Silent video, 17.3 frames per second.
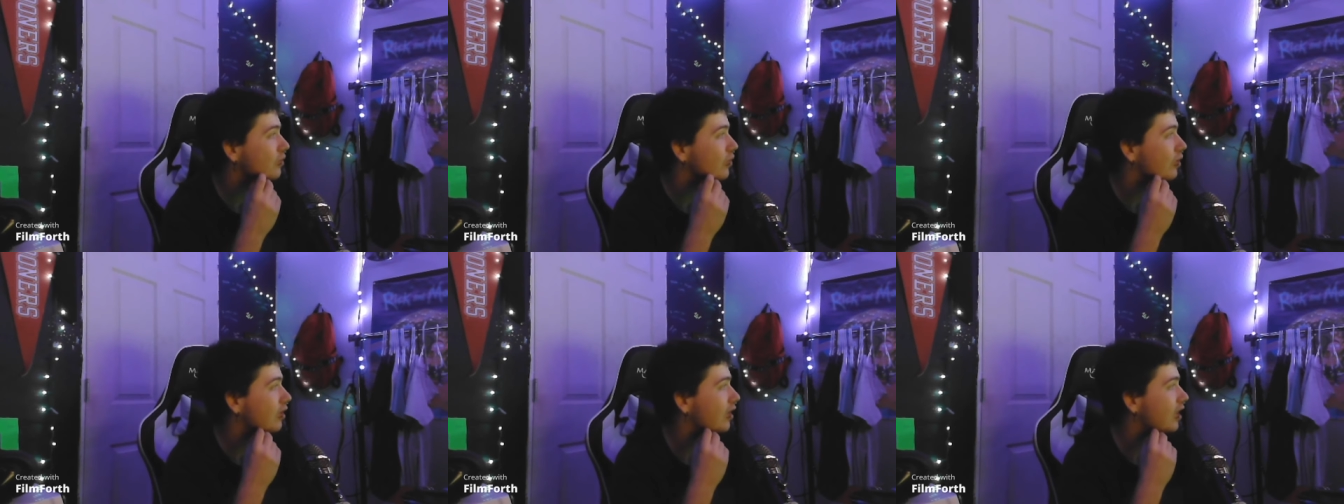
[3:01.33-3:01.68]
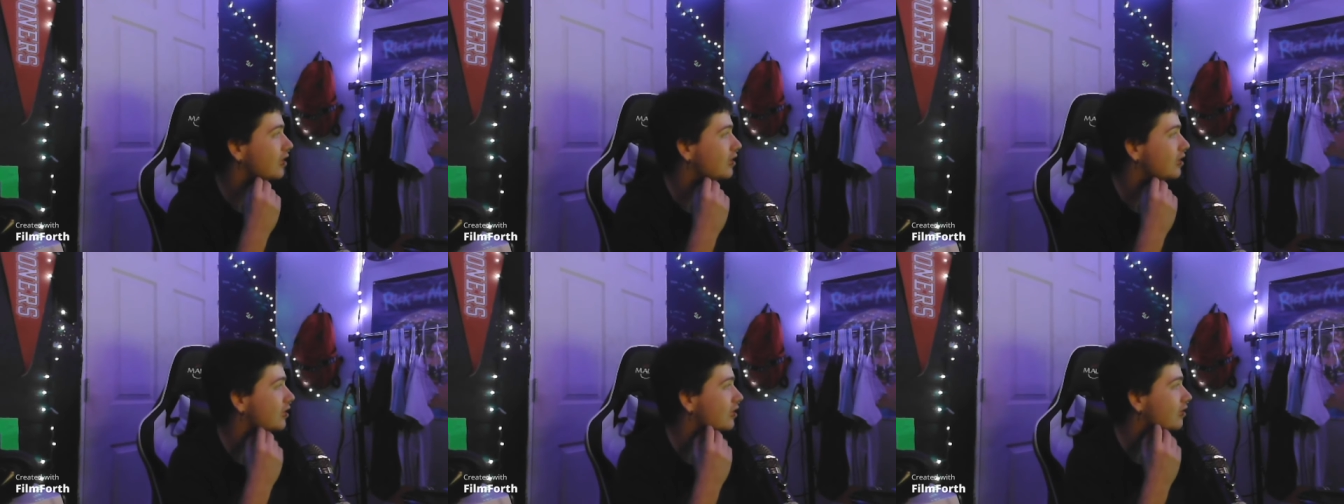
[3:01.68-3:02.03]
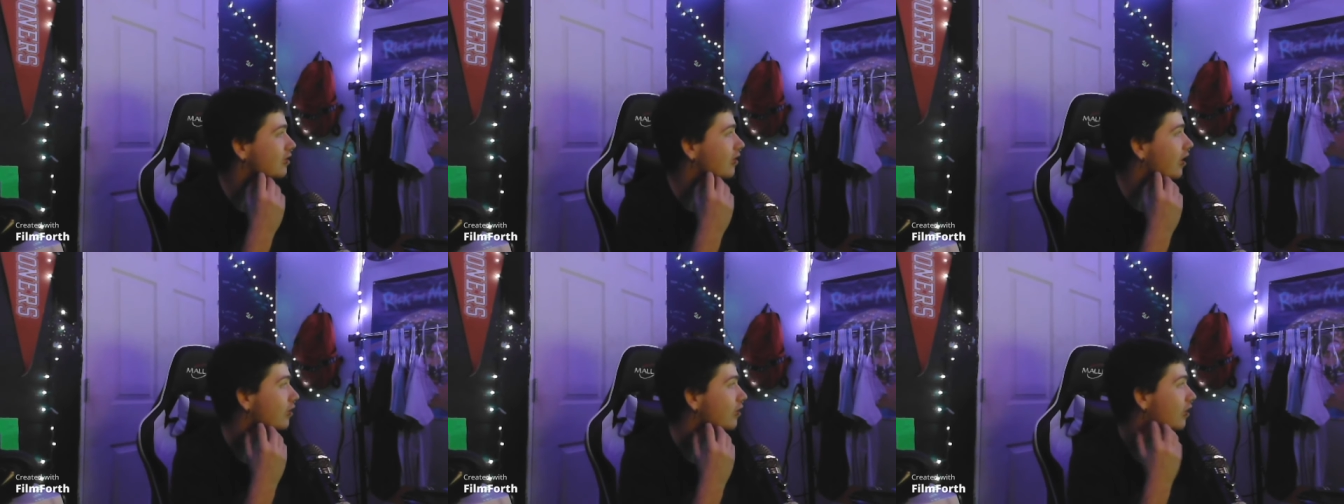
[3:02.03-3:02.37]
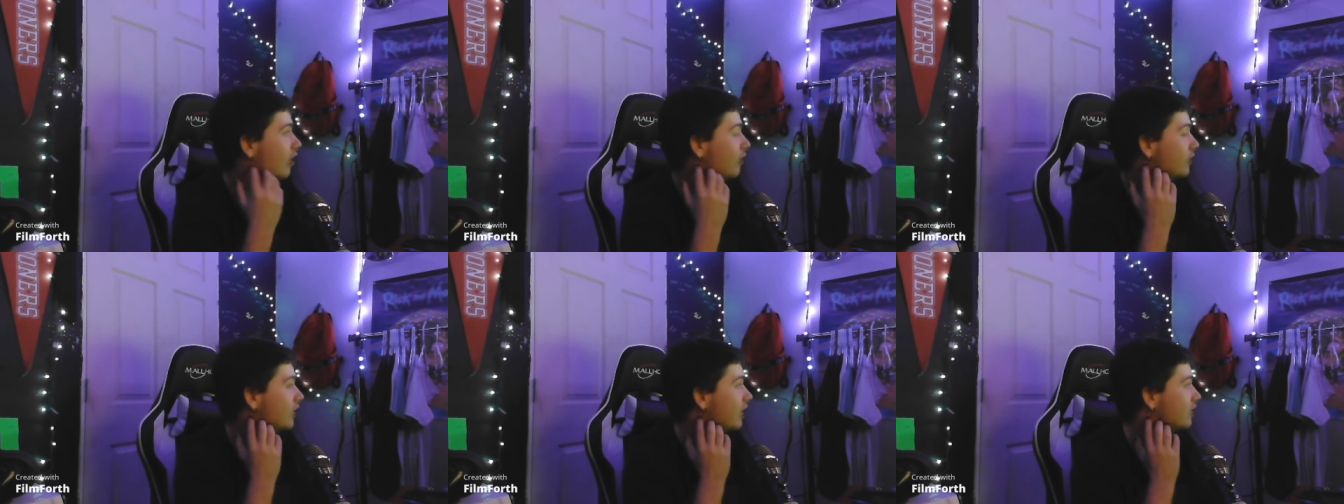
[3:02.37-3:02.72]
for it. I
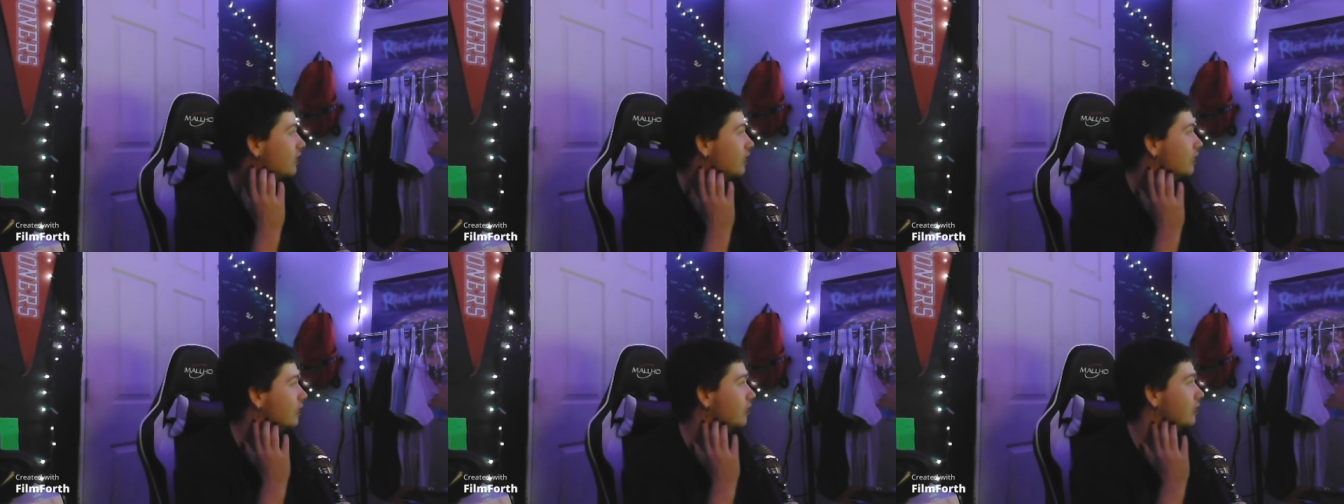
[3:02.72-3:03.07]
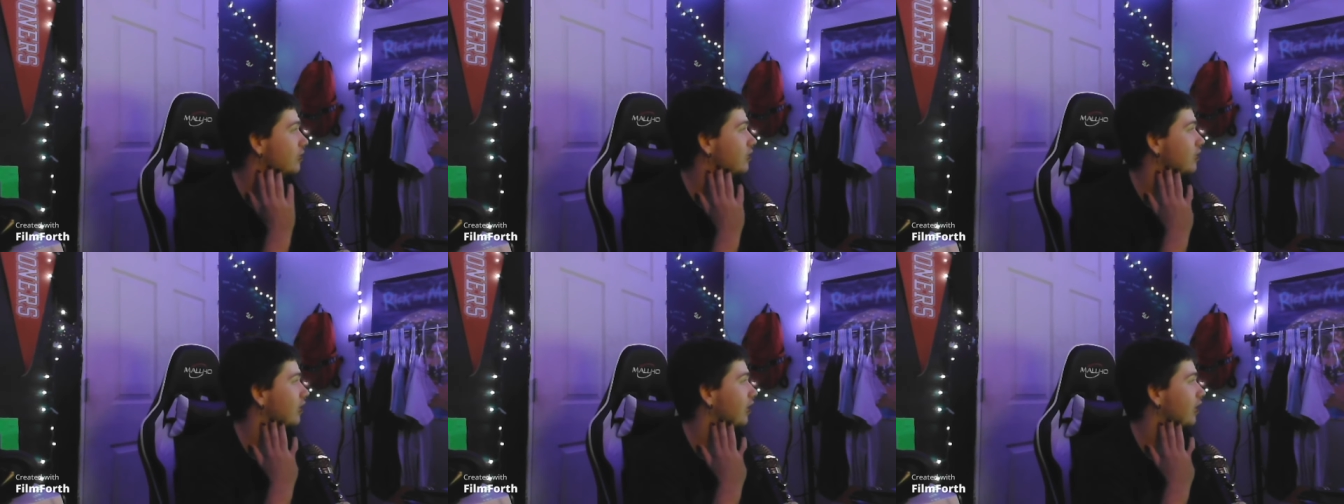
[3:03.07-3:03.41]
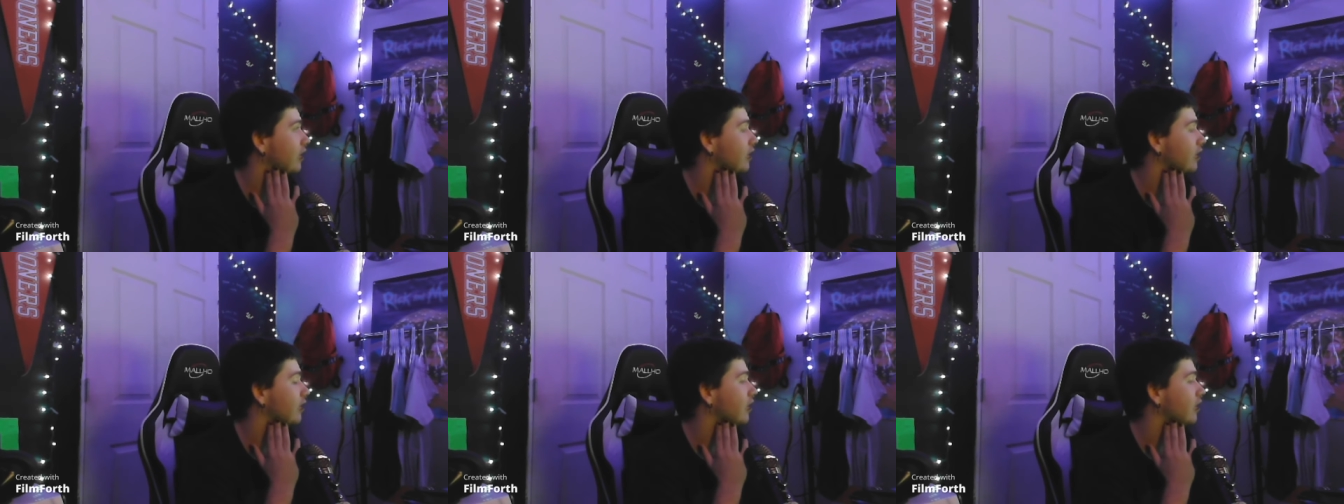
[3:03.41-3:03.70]
love tattoos. Like,